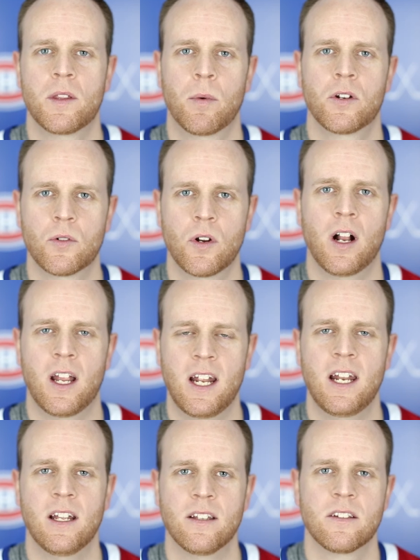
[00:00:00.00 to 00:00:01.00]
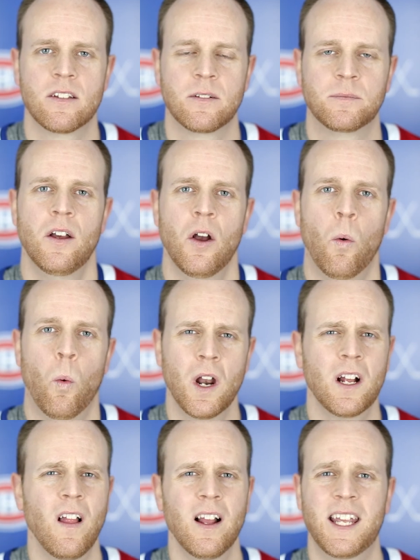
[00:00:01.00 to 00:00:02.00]
the Montreal Canadiens. 1
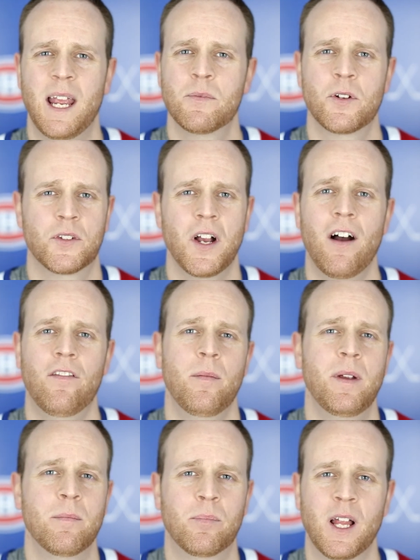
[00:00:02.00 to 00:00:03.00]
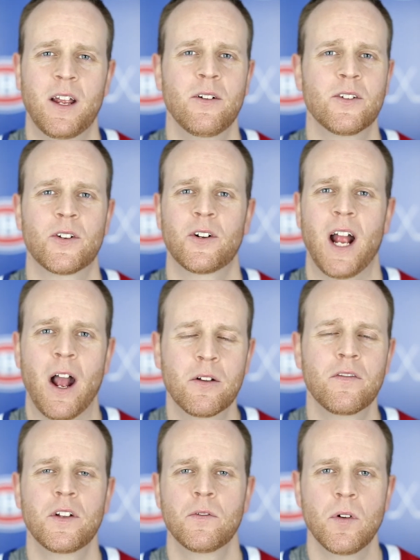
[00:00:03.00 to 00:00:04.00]
o'clock games are tough. I mean, players are out
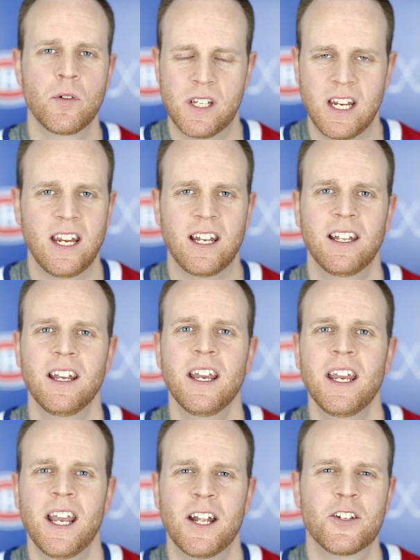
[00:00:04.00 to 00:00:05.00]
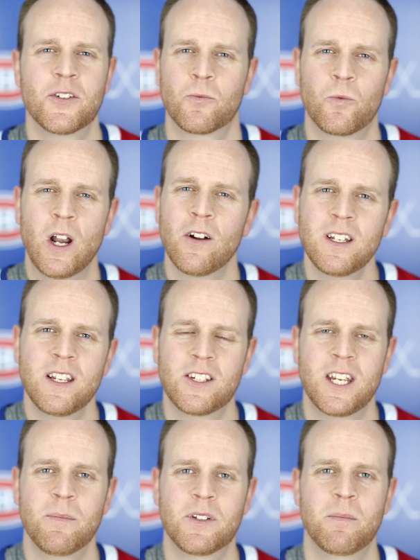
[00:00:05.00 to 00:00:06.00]
of their routine. It just rarely
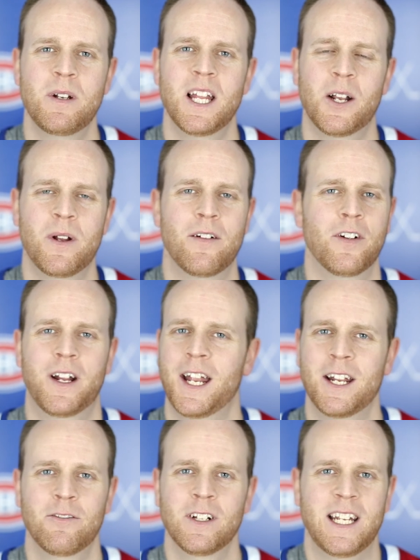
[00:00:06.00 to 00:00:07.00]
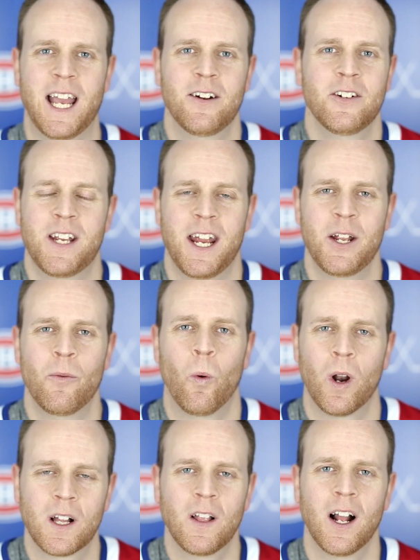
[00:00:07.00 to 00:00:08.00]
seems to me like we ever get a really entertaining
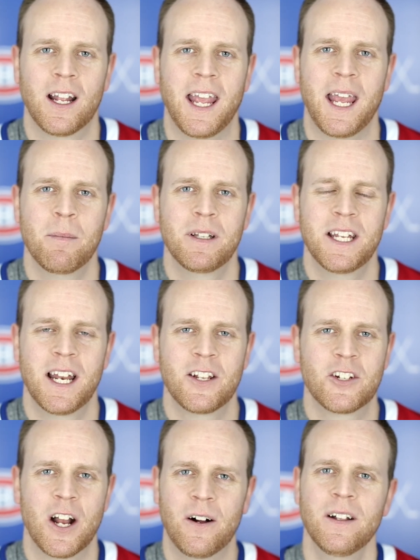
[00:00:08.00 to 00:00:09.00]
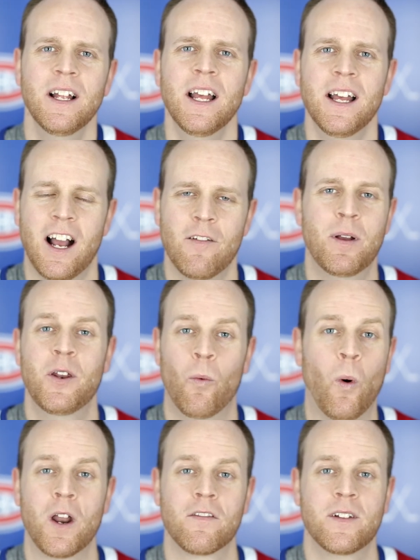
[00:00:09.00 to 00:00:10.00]
1 o'clock game in the NHL. I've been to
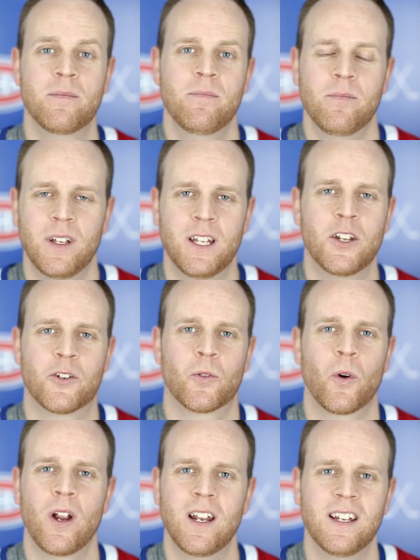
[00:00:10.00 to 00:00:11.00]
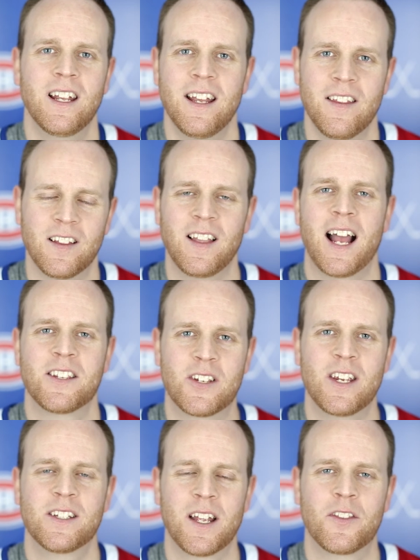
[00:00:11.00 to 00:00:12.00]
one of them in Detroit the last
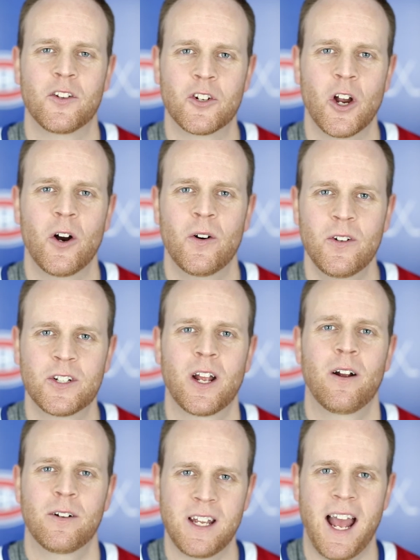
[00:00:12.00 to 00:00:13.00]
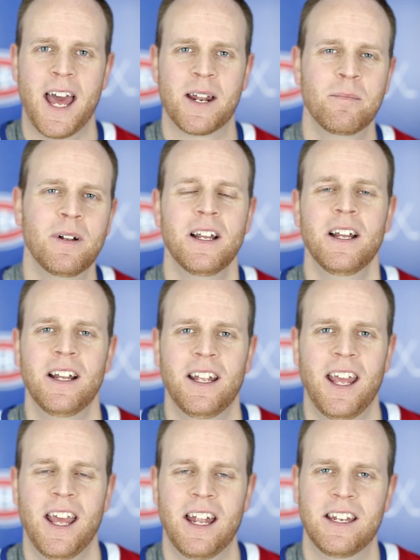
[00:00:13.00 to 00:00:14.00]
season at the Joe. Shout out to Adam.
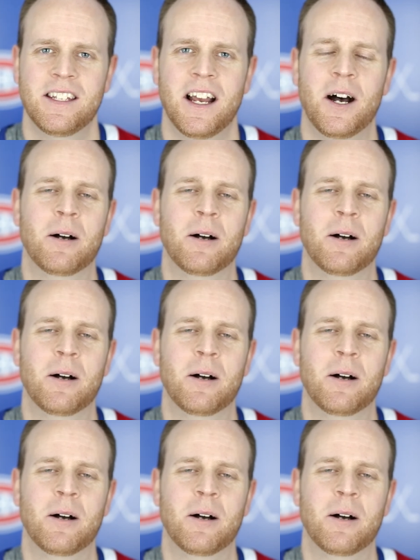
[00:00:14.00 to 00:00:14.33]
And,